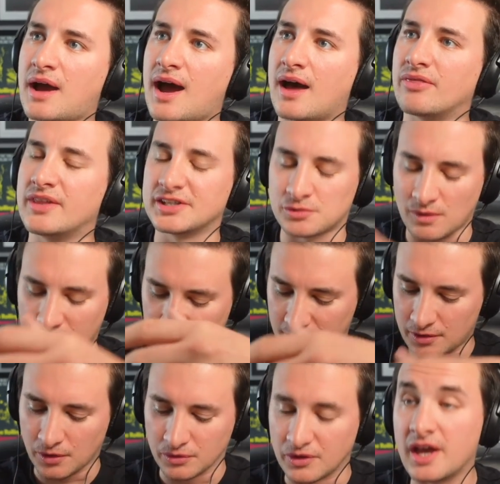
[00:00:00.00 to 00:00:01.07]
And this one I
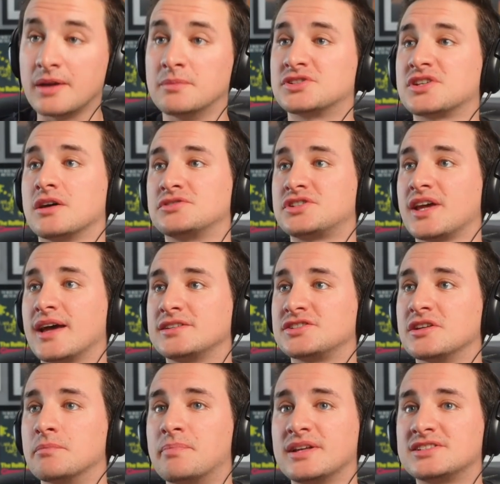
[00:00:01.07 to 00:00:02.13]
call name
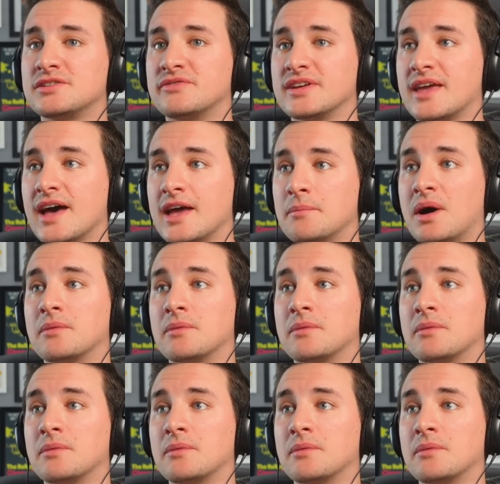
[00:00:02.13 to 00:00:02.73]
association, a bit of a game.